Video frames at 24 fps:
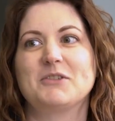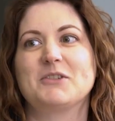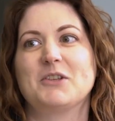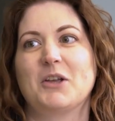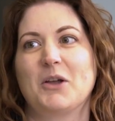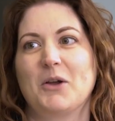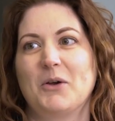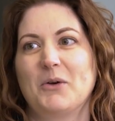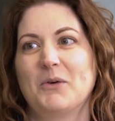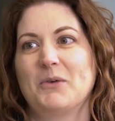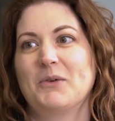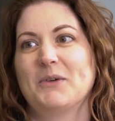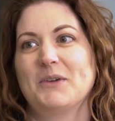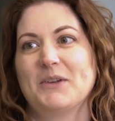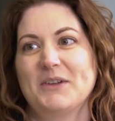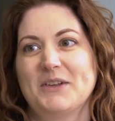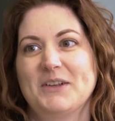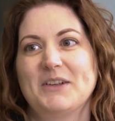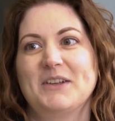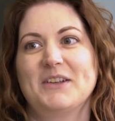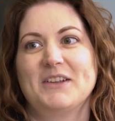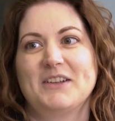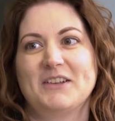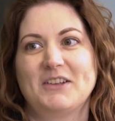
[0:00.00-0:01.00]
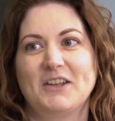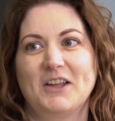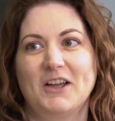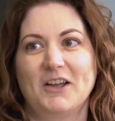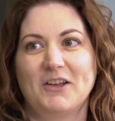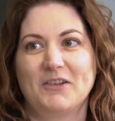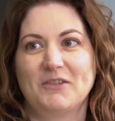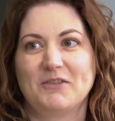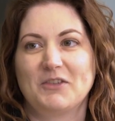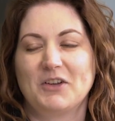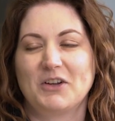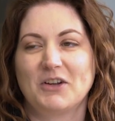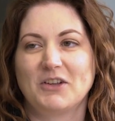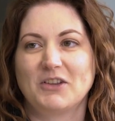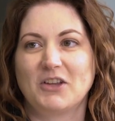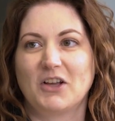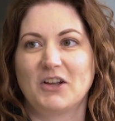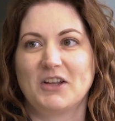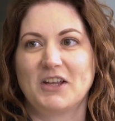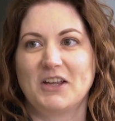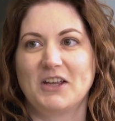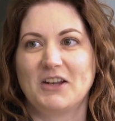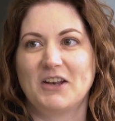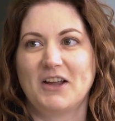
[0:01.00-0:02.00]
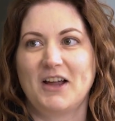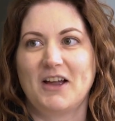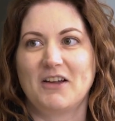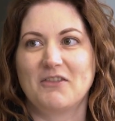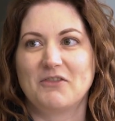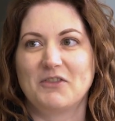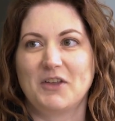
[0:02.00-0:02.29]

So yeah, very lucky to have